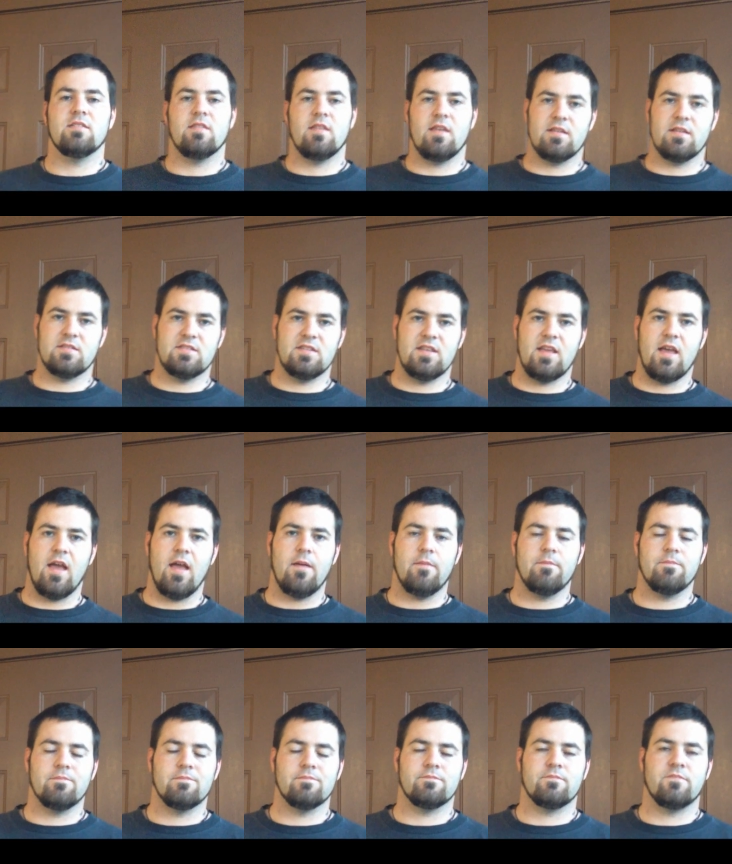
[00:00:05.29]
in the SCA
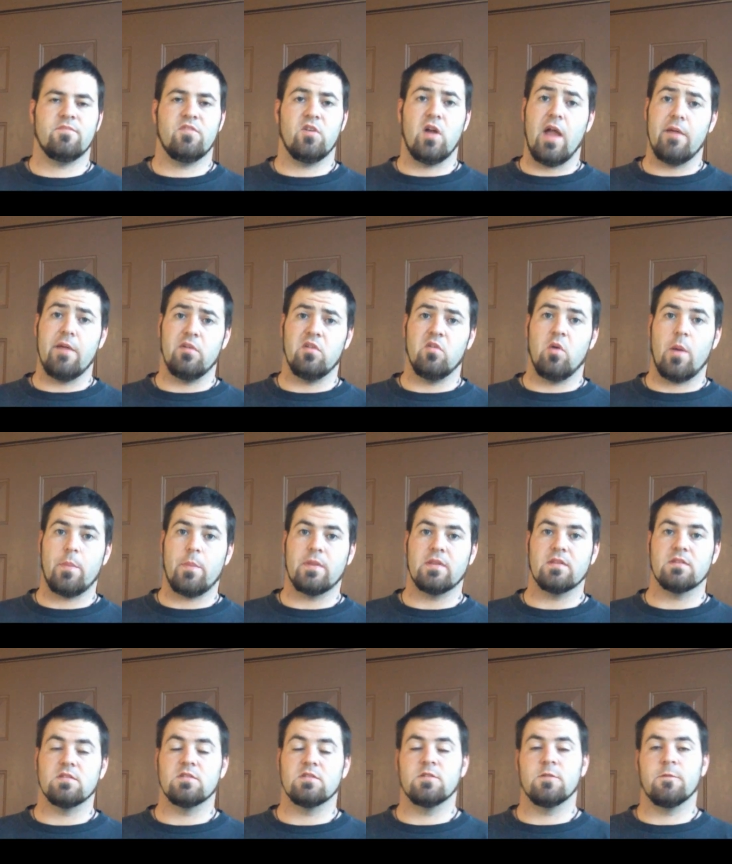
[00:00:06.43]
for heavy
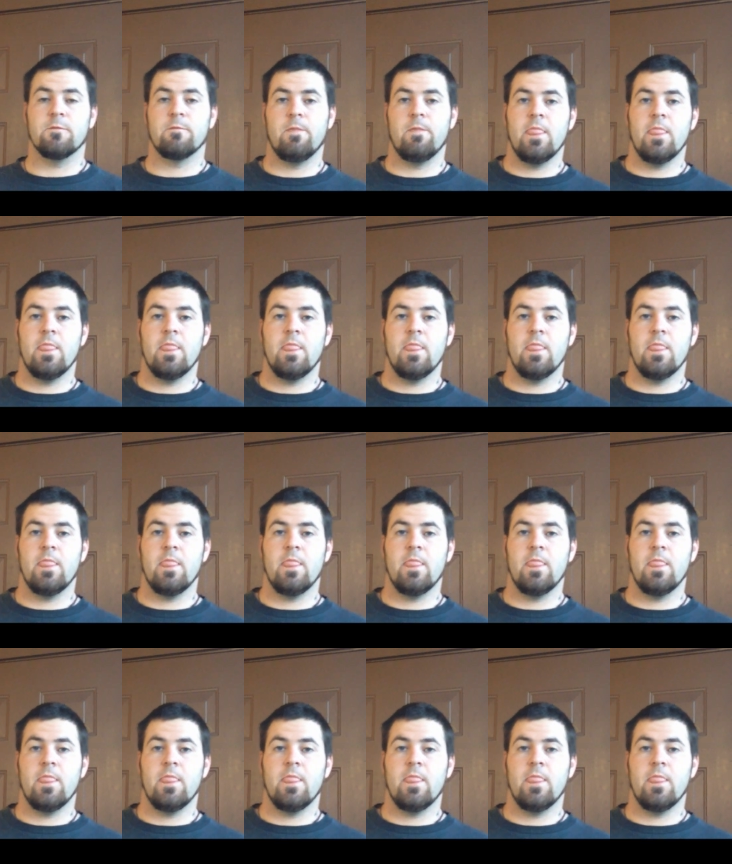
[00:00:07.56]
weapons.